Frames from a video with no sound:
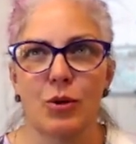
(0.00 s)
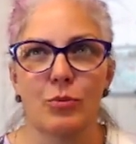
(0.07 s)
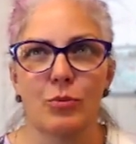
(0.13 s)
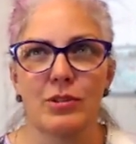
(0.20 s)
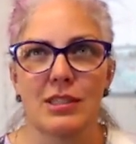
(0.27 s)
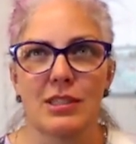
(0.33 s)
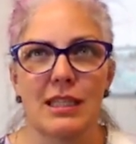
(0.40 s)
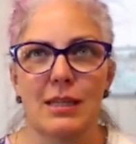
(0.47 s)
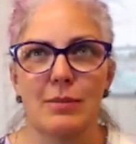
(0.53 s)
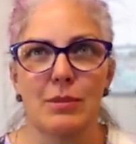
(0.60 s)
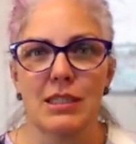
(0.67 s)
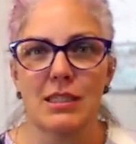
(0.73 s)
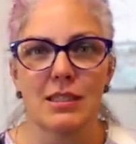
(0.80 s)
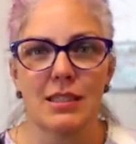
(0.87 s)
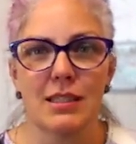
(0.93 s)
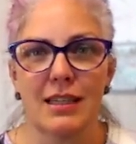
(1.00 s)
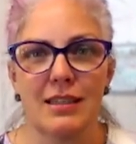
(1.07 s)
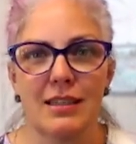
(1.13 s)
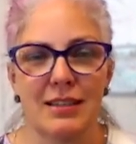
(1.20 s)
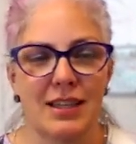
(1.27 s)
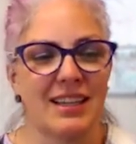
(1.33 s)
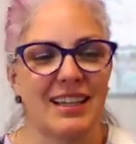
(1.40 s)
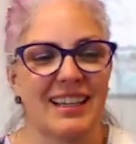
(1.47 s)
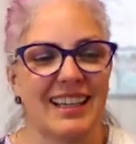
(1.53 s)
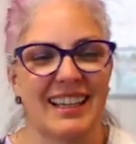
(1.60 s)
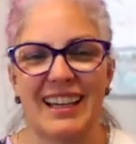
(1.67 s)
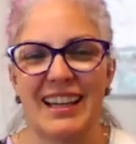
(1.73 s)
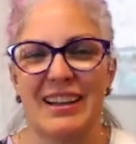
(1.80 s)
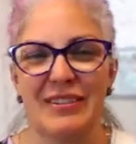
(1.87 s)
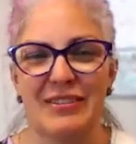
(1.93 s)
almost name it.
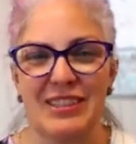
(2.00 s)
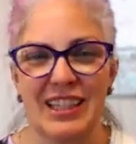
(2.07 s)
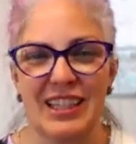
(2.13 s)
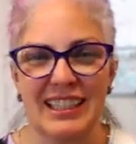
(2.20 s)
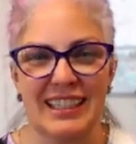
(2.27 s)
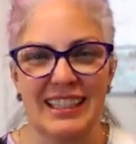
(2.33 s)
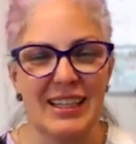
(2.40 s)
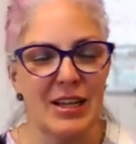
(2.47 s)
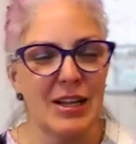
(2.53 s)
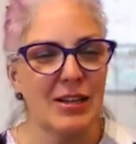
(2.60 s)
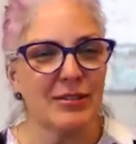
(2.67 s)
I've done it.